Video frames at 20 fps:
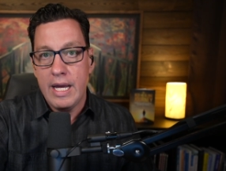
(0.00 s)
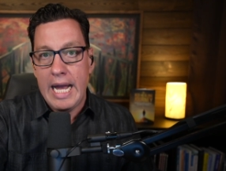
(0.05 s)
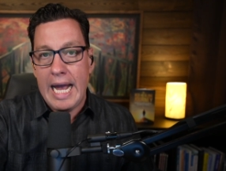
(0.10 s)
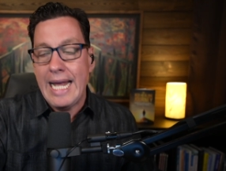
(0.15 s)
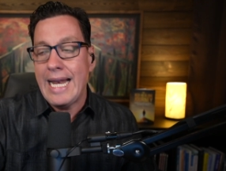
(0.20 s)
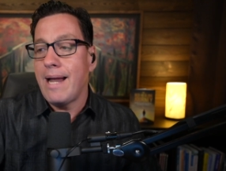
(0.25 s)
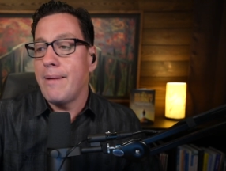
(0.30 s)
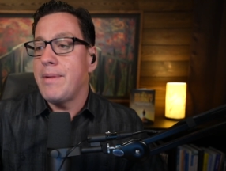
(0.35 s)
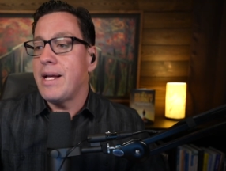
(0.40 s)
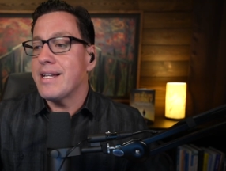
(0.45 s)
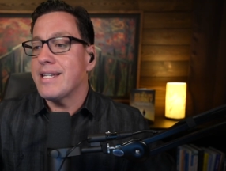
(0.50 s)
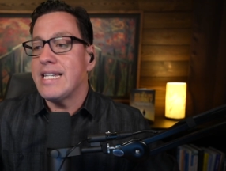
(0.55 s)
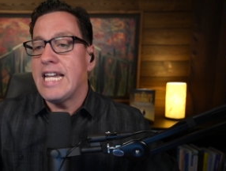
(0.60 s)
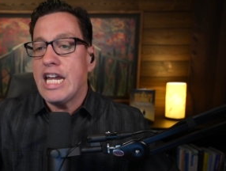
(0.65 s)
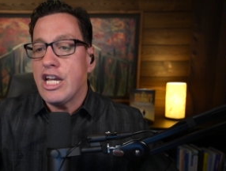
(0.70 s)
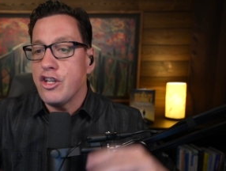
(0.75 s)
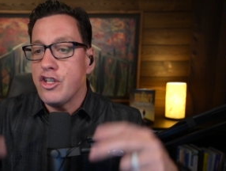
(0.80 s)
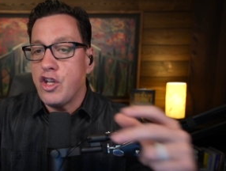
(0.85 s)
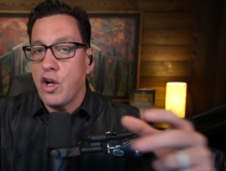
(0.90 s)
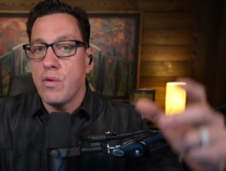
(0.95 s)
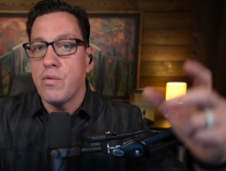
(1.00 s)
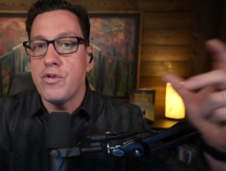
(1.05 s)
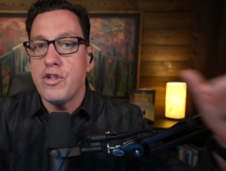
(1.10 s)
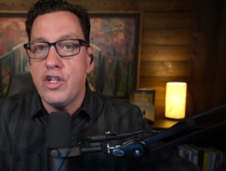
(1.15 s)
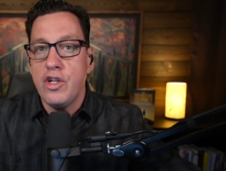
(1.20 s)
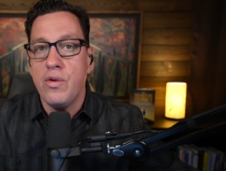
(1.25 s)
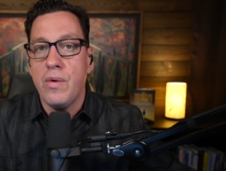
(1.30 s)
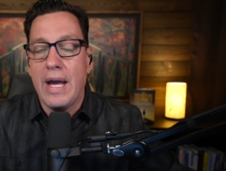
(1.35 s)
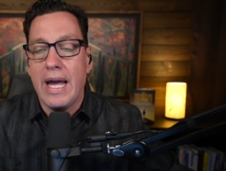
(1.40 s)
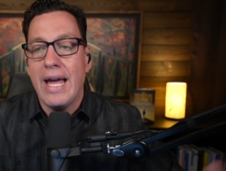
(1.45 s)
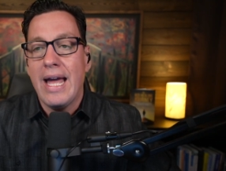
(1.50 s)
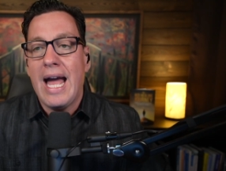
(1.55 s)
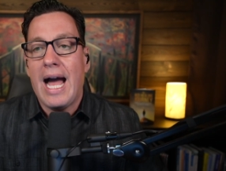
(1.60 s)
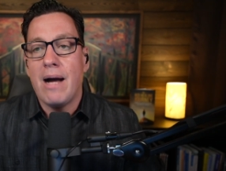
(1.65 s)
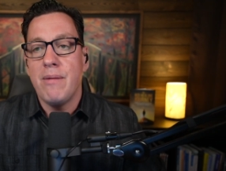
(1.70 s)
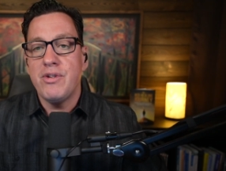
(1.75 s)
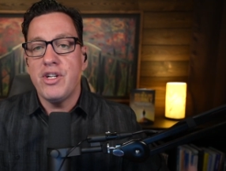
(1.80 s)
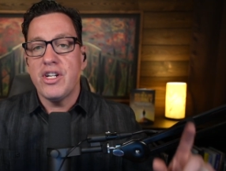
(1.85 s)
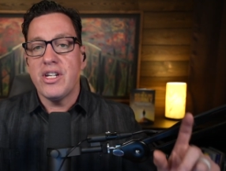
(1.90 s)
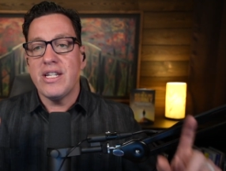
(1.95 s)
And I'm not saying don't do it.
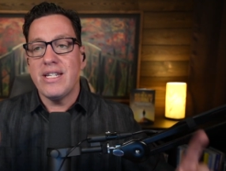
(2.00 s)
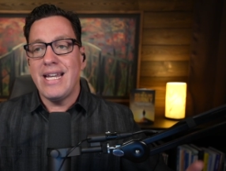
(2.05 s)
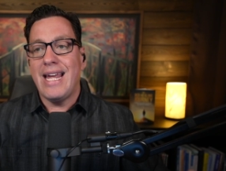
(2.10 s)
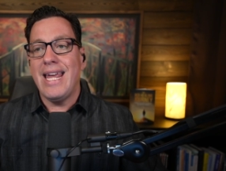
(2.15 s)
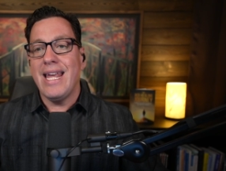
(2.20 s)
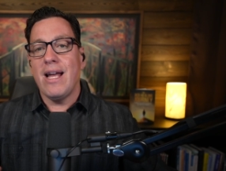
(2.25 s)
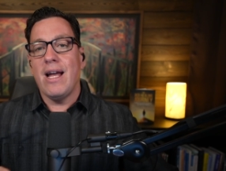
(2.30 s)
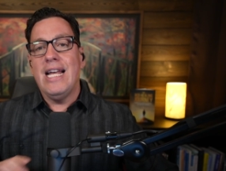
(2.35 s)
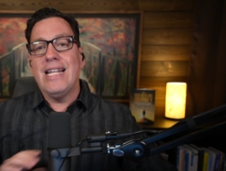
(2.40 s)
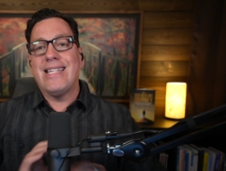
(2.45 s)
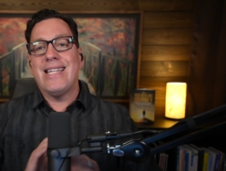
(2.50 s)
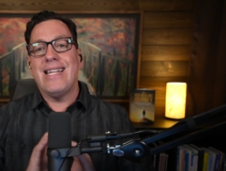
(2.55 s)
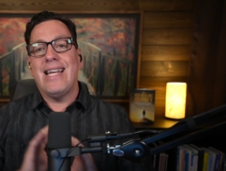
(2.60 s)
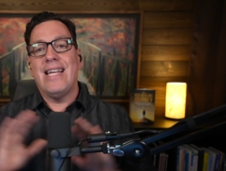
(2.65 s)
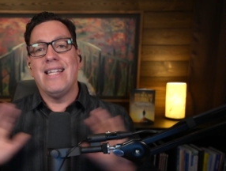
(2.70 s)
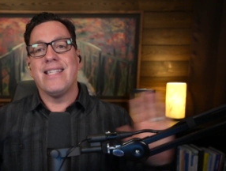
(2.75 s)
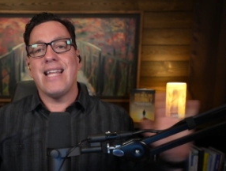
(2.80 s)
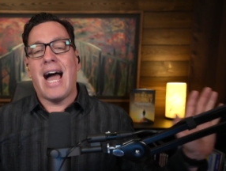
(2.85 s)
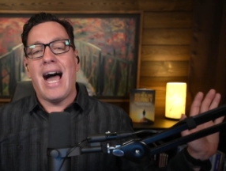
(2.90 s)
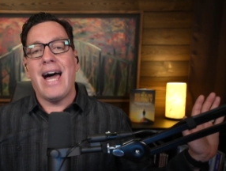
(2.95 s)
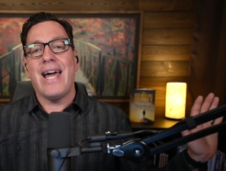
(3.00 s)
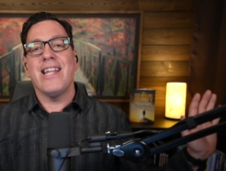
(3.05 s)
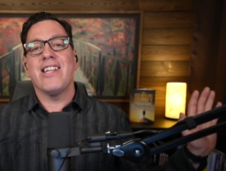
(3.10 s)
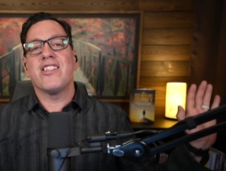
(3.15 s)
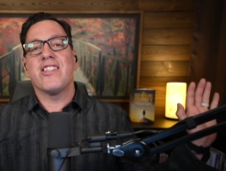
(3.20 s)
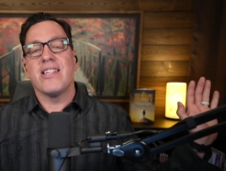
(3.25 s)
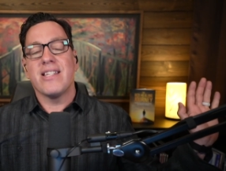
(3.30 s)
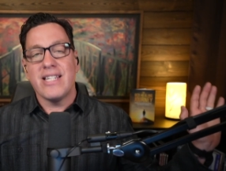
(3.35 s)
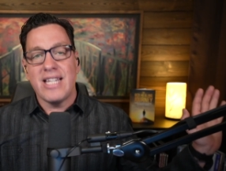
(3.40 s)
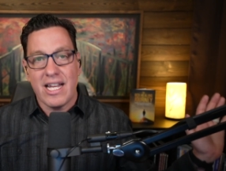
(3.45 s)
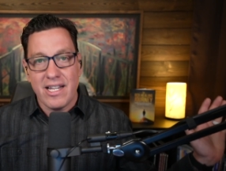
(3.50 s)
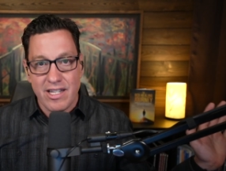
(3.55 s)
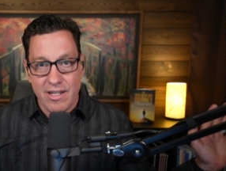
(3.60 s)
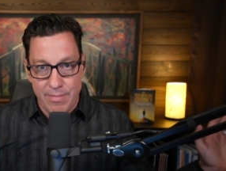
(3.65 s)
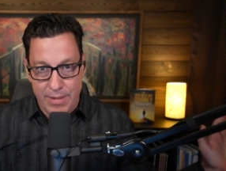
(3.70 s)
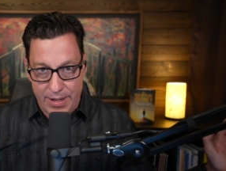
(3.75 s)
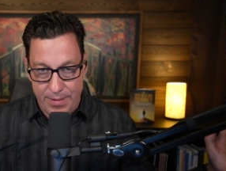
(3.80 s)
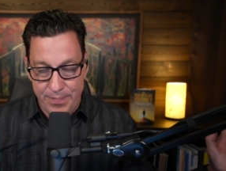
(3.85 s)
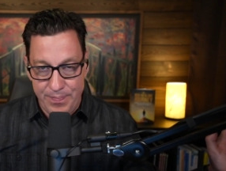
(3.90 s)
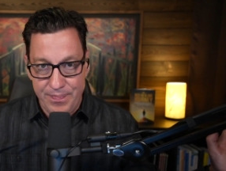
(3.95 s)
I'm just saying it's it's honest
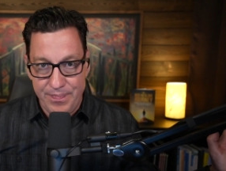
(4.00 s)
assessment.